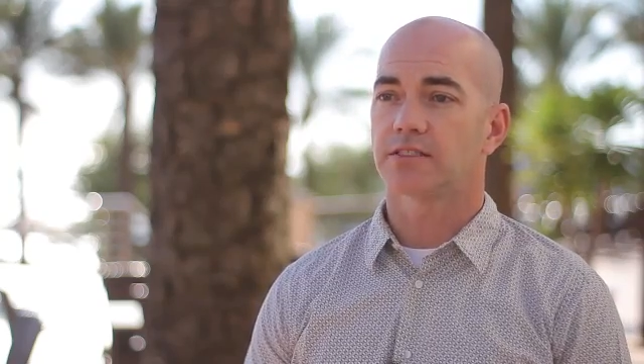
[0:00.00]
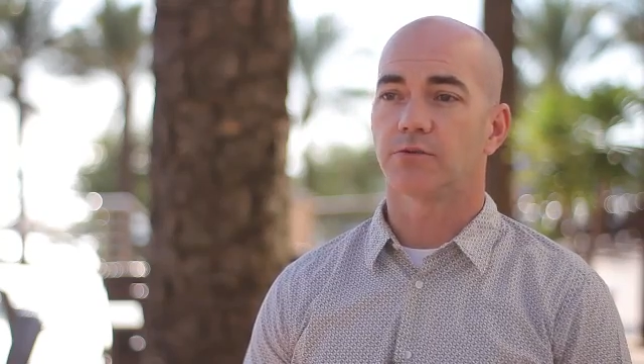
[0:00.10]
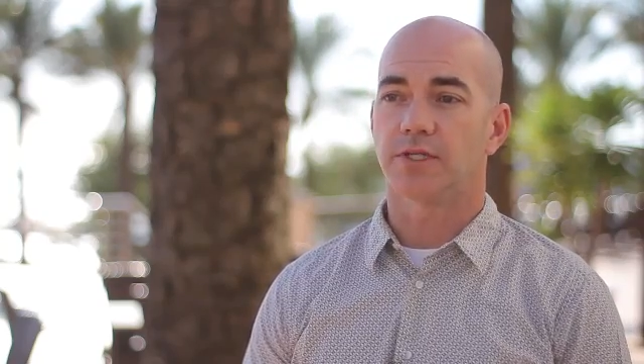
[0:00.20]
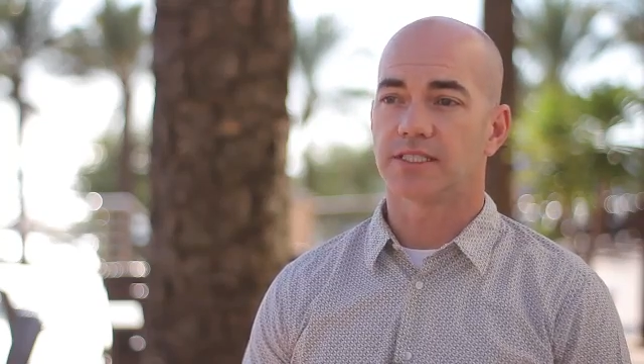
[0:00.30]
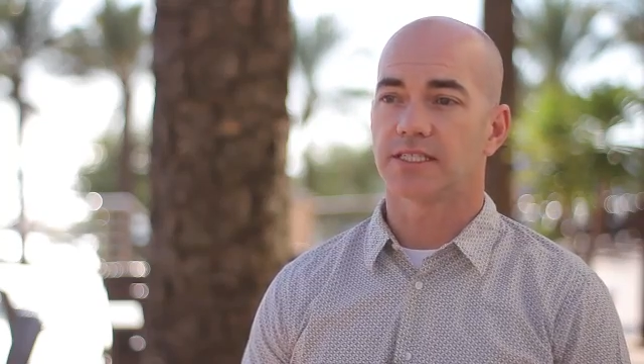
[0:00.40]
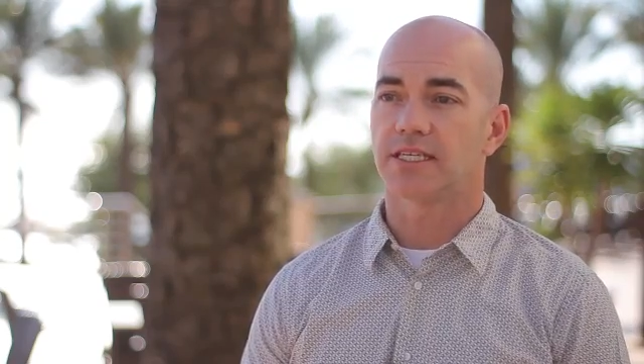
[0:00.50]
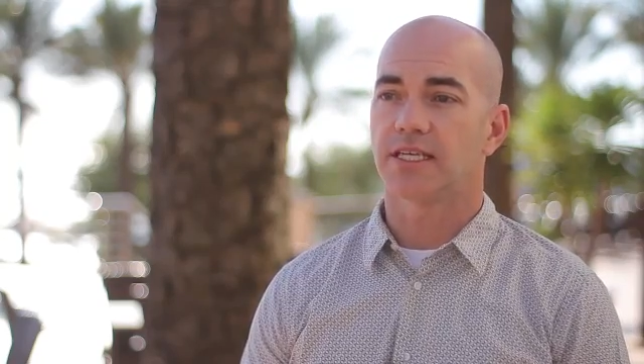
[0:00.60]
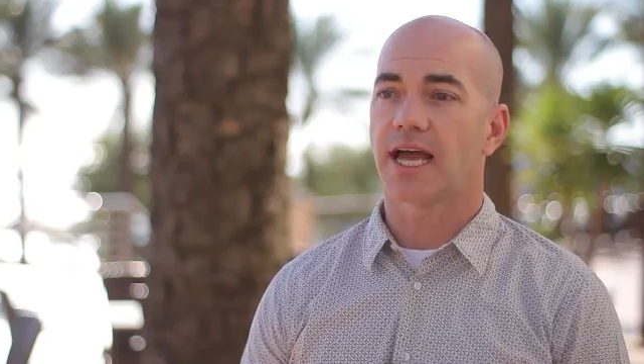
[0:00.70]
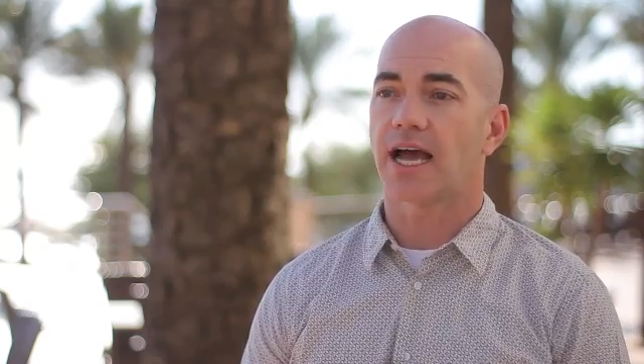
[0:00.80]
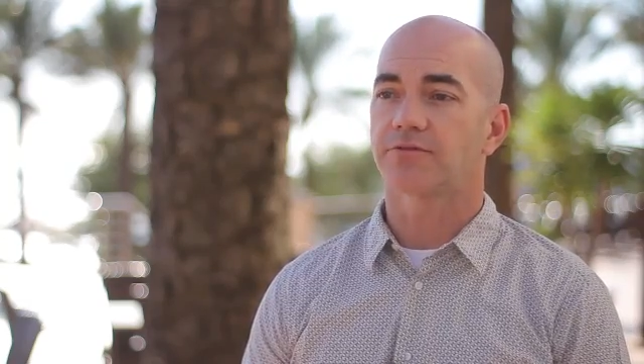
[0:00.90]
that we
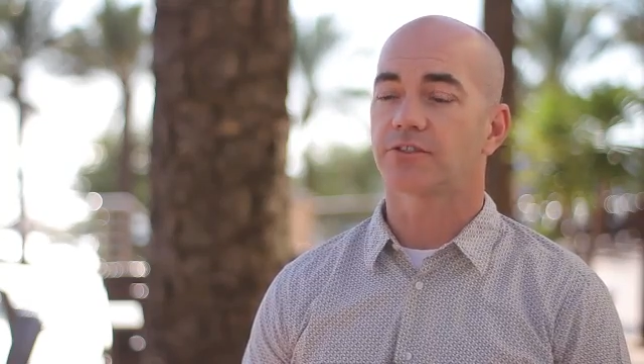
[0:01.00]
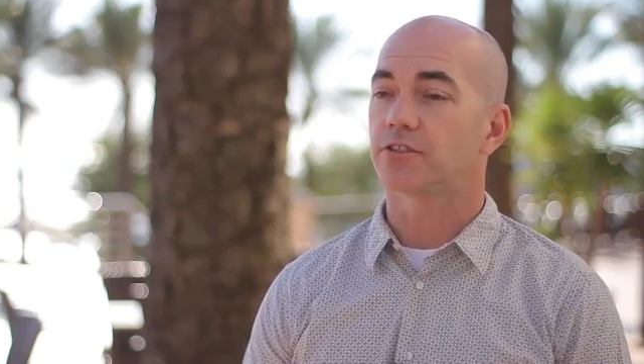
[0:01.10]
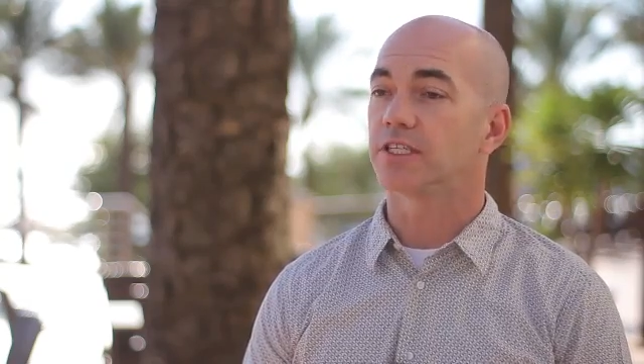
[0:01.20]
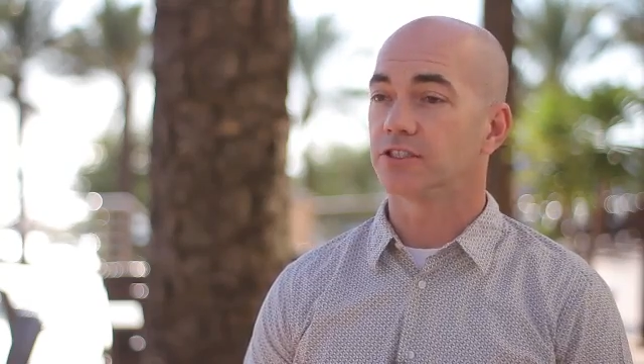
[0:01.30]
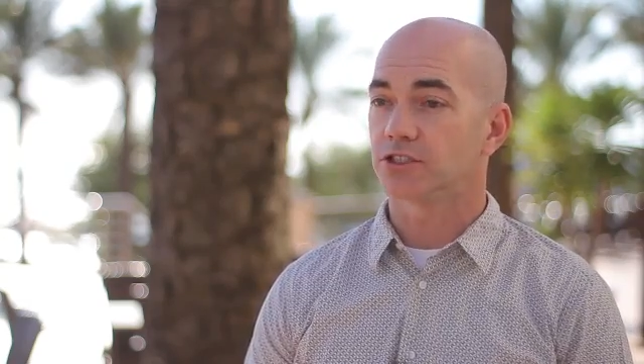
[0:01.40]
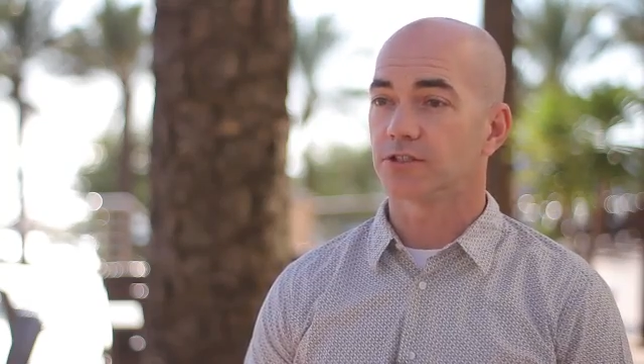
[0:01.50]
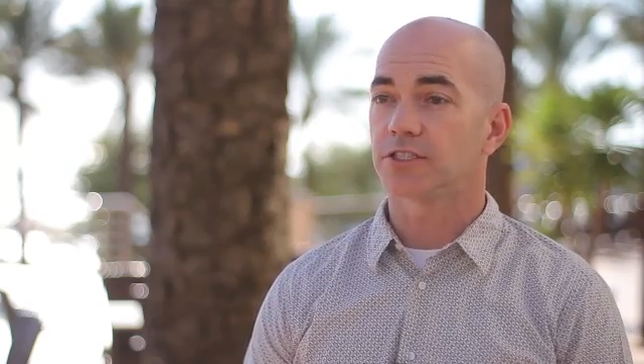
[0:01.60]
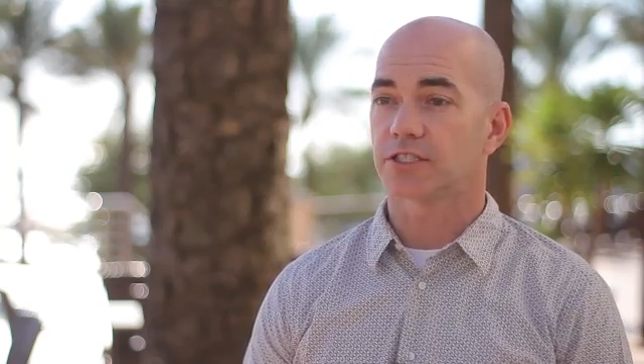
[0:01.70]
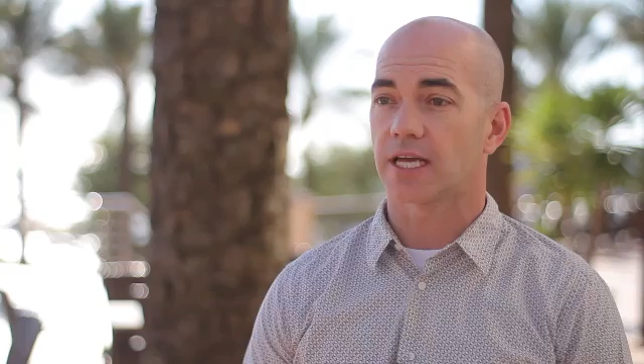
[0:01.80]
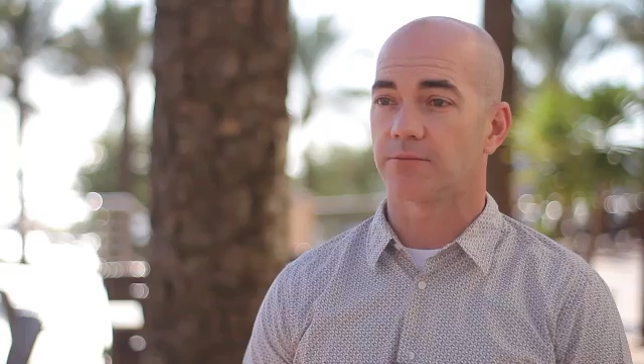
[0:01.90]
see after
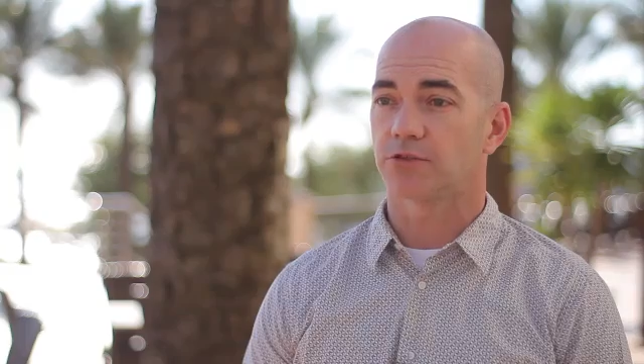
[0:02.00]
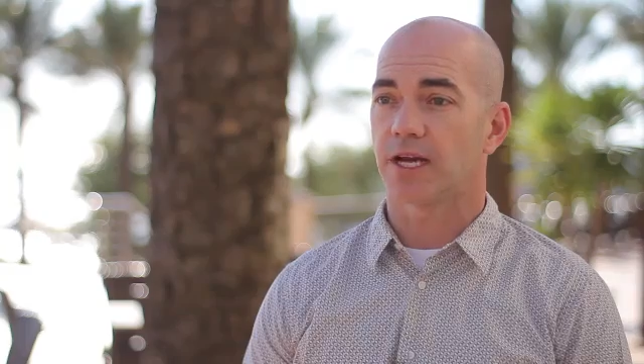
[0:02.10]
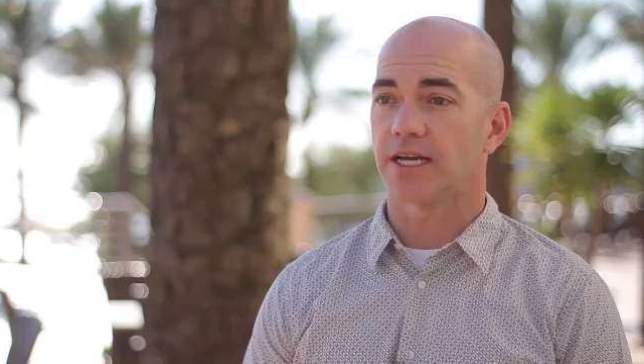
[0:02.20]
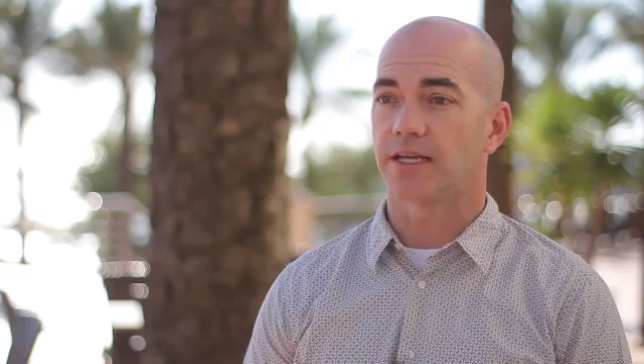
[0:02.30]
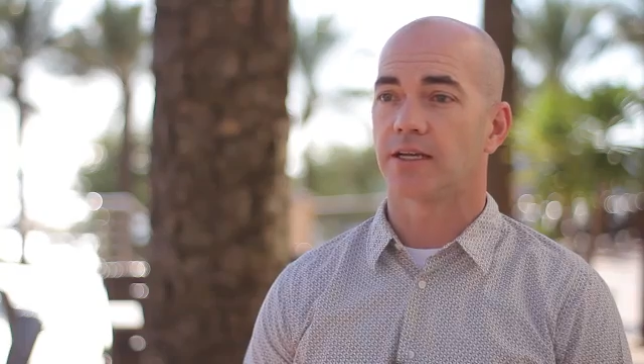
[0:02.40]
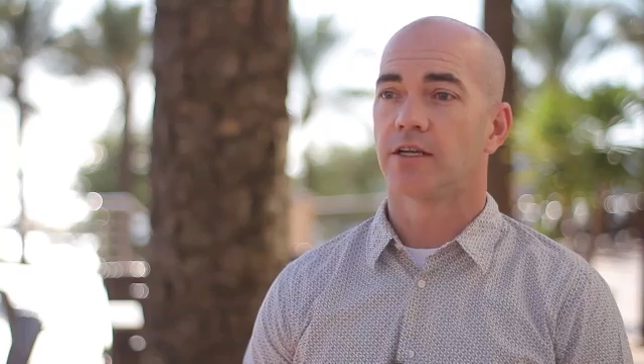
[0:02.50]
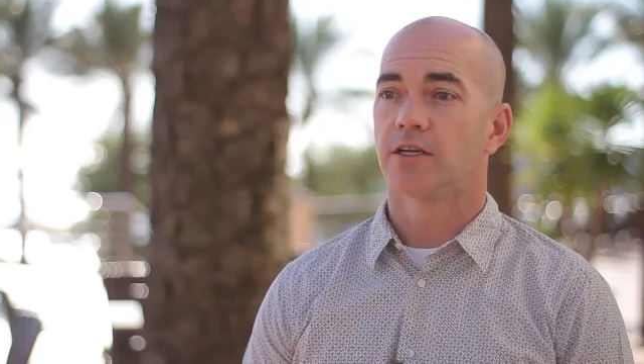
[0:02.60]
endurance type training.